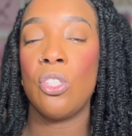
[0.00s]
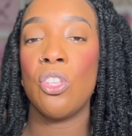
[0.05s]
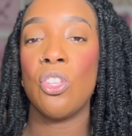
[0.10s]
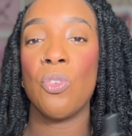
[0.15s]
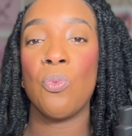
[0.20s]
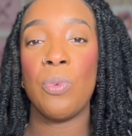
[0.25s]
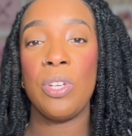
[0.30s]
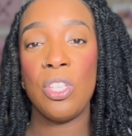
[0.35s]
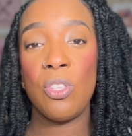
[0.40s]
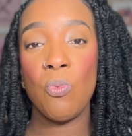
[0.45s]
the
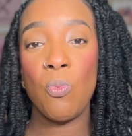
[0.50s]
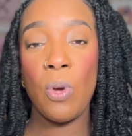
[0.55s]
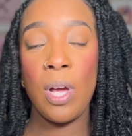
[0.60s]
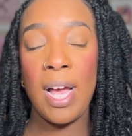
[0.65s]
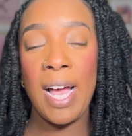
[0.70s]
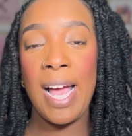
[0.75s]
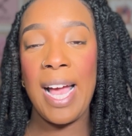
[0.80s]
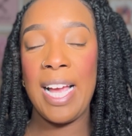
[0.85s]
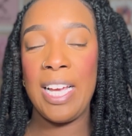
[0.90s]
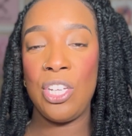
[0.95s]
reason
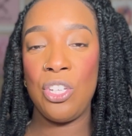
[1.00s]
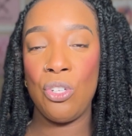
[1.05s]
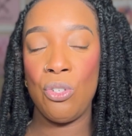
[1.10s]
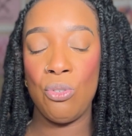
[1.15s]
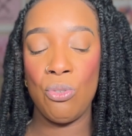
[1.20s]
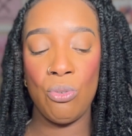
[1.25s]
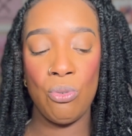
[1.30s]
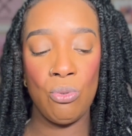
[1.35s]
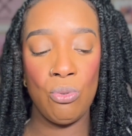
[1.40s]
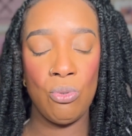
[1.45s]
why I
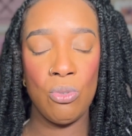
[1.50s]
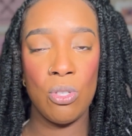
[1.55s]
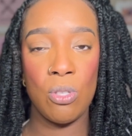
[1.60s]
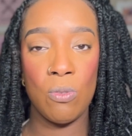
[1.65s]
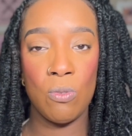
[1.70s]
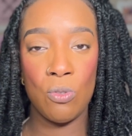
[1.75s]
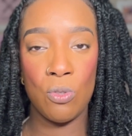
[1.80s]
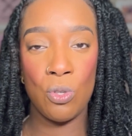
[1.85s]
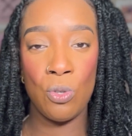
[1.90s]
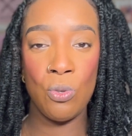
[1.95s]
use
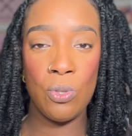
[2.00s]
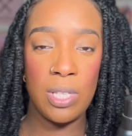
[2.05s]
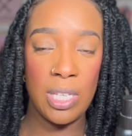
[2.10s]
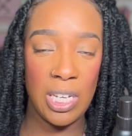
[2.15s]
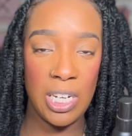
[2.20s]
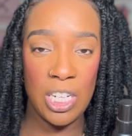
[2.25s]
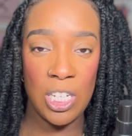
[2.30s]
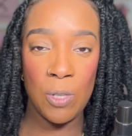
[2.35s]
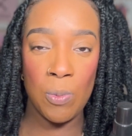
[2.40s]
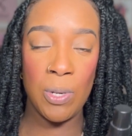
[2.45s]
two
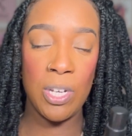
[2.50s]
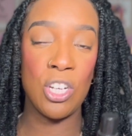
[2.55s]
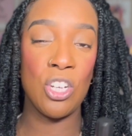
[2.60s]
setting spray,